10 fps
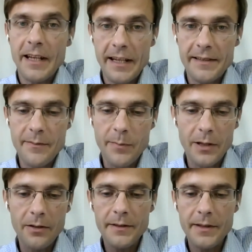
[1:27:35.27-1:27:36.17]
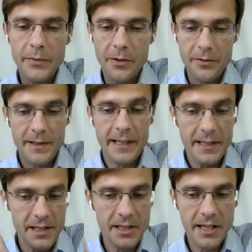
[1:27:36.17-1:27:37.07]
As the Bologna process
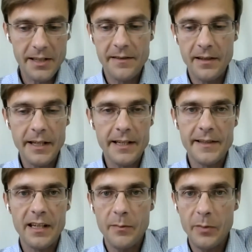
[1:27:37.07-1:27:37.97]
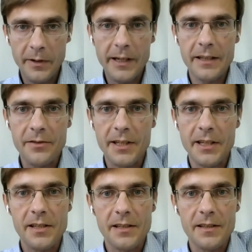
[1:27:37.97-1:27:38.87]
has changed the landscape of higher
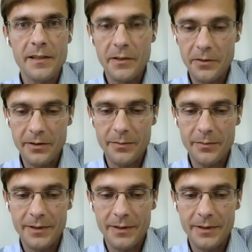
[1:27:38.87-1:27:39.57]
education in Europe,